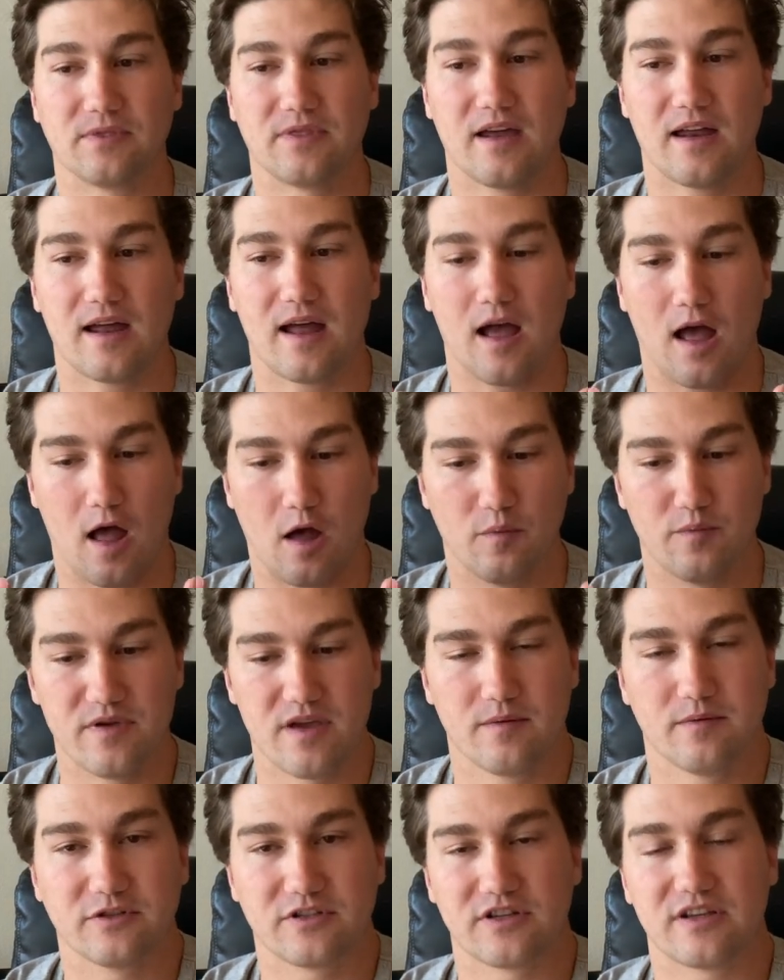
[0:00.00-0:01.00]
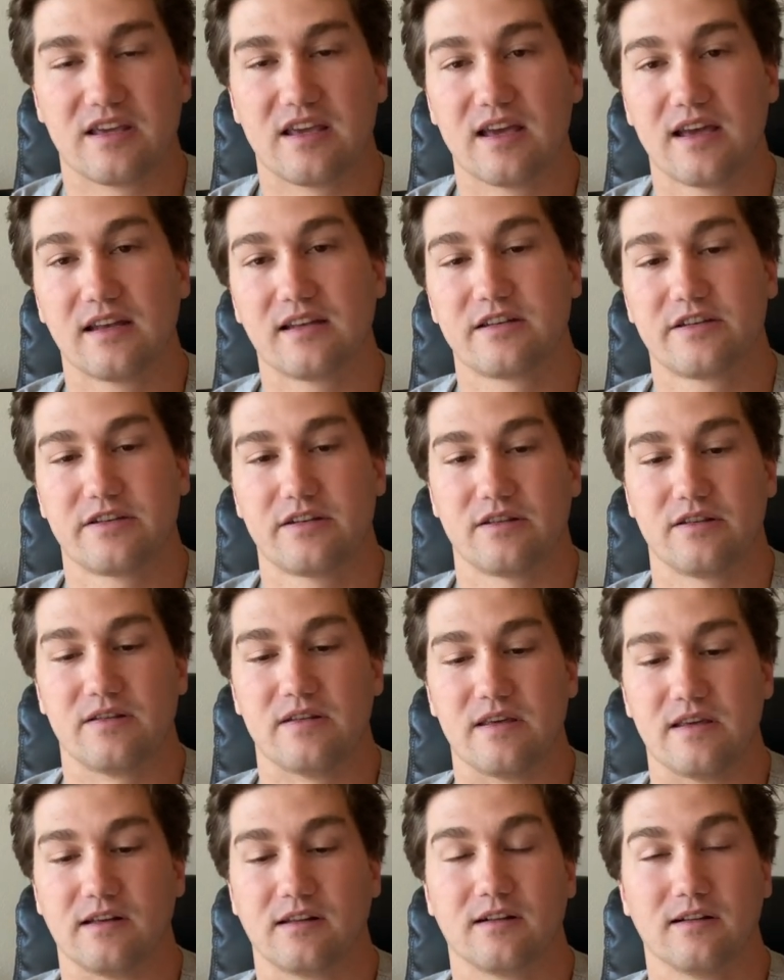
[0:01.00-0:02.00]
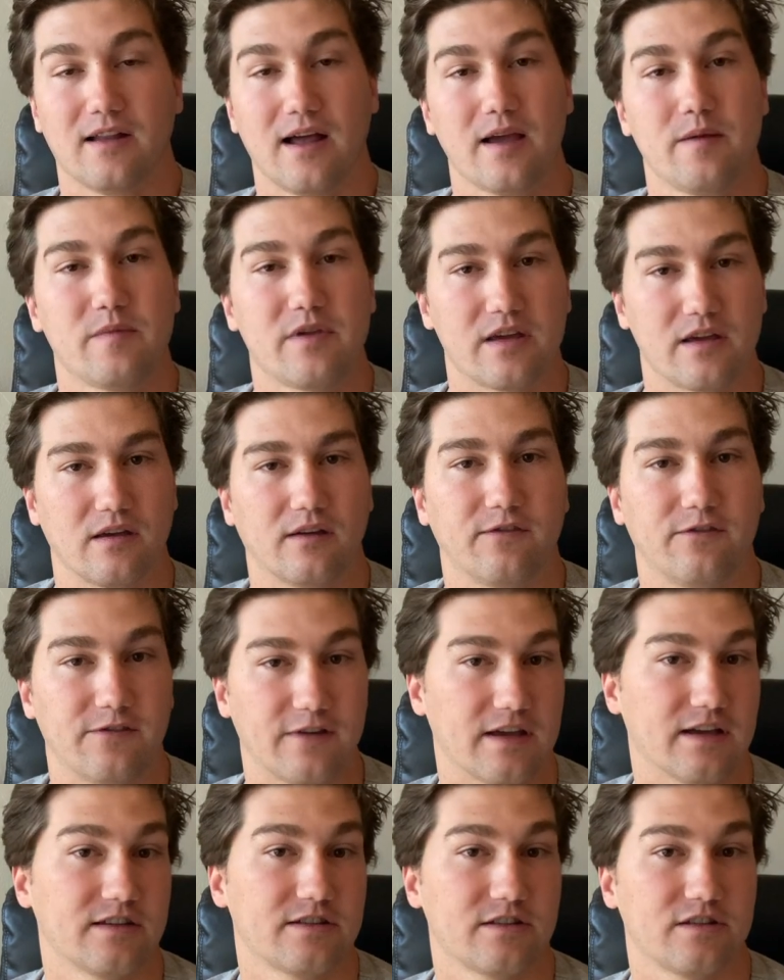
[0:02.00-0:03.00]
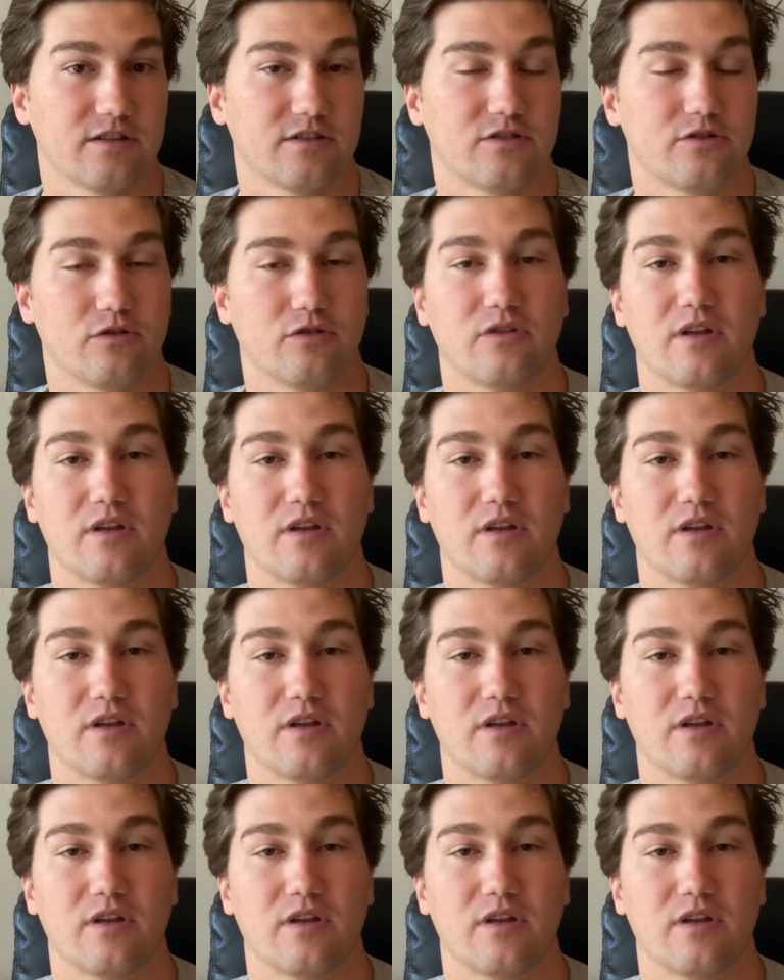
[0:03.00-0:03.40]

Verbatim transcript: that I'll be able to get the climbing fixed so